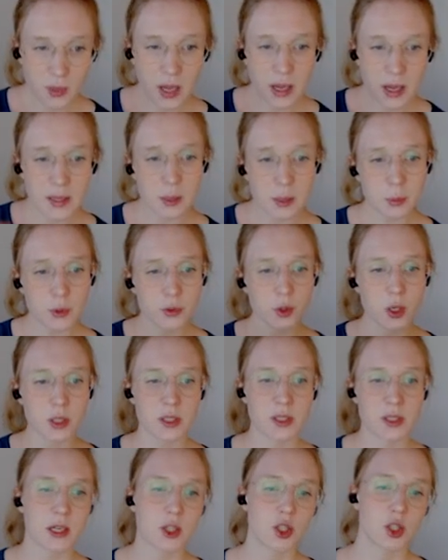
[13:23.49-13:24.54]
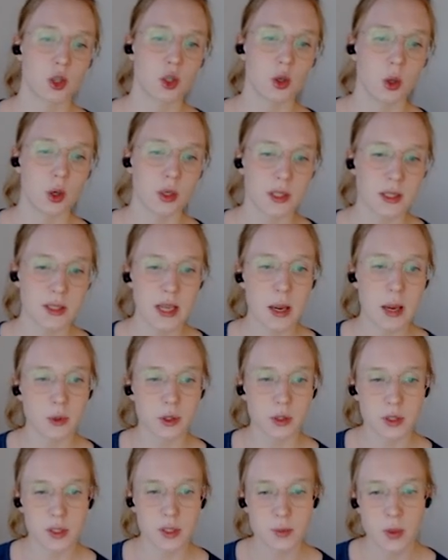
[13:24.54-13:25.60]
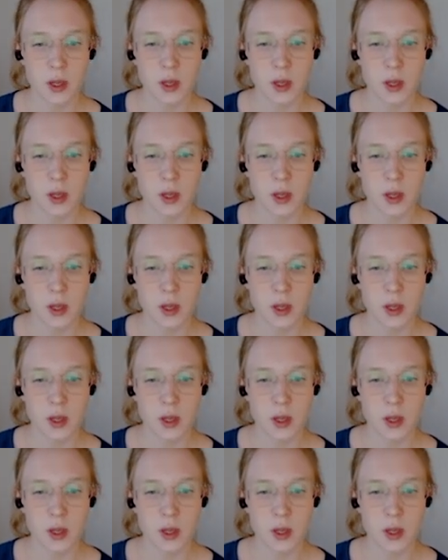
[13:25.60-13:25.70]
And then we've got a section called examples,